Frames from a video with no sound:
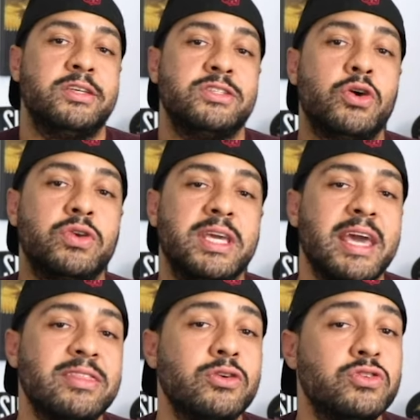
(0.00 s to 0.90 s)
So to
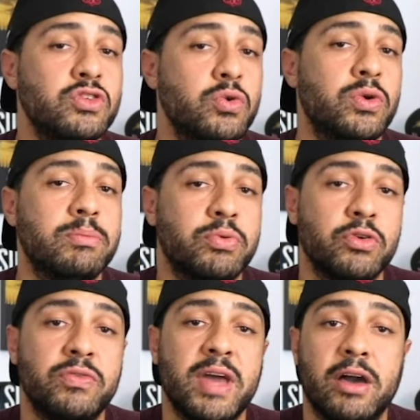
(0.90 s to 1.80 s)
get those new and
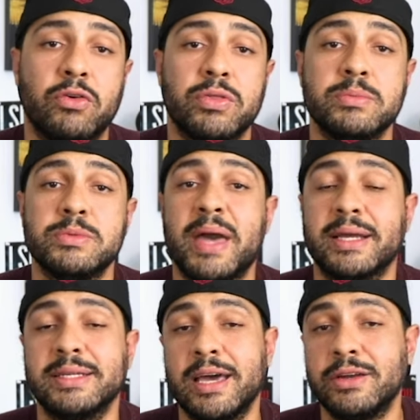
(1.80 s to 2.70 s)
improved algorithms
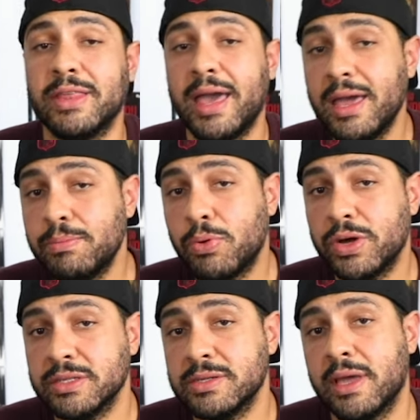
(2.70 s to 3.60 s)
back down to the
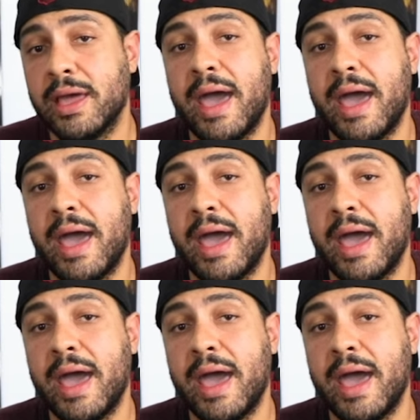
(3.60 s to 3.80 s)
endpoints,